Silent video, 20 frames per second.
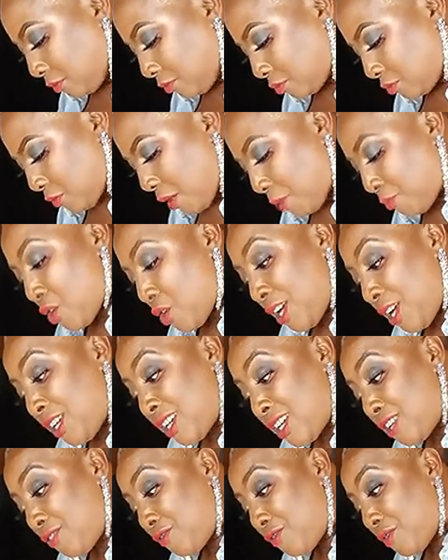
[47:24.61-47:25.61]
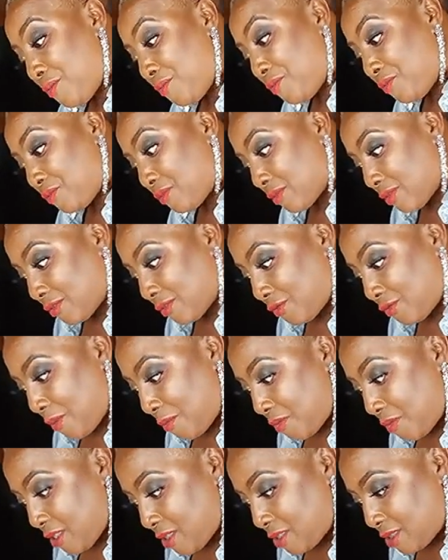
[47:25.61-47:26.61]
I'm trying to get it from from
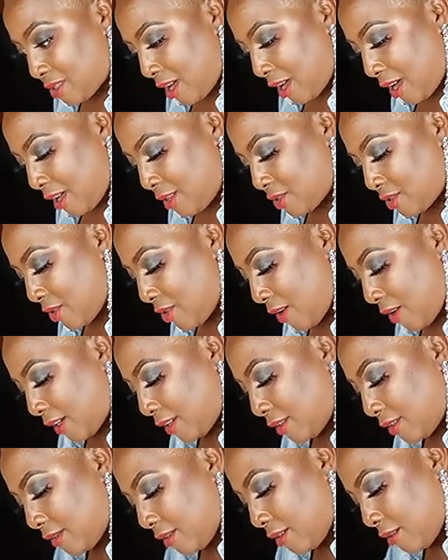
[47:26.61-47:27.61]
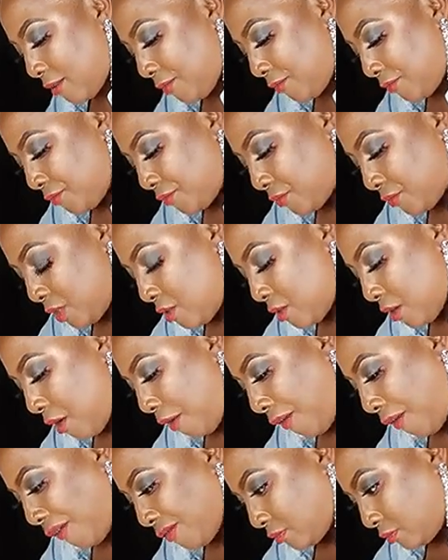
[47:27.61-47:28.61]
this side so I can, uh, you know,
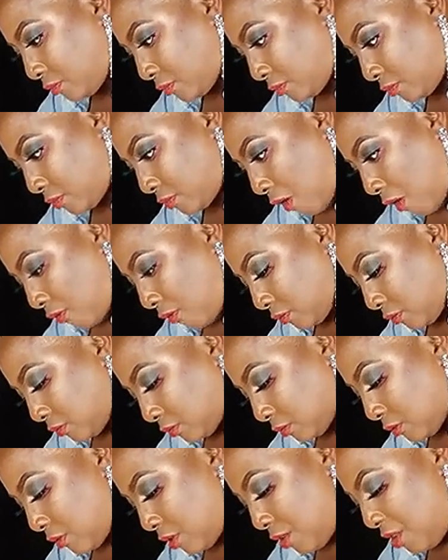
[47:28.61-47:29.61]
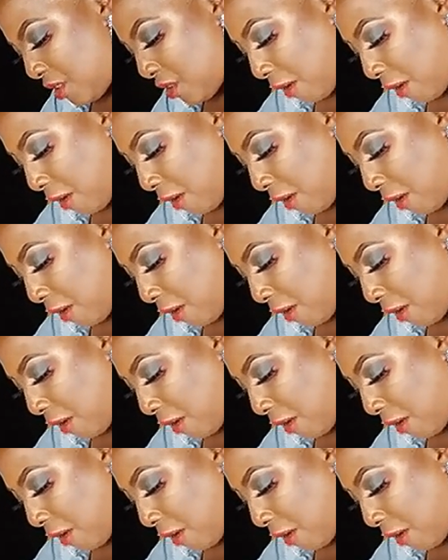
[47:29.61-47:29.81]
you know.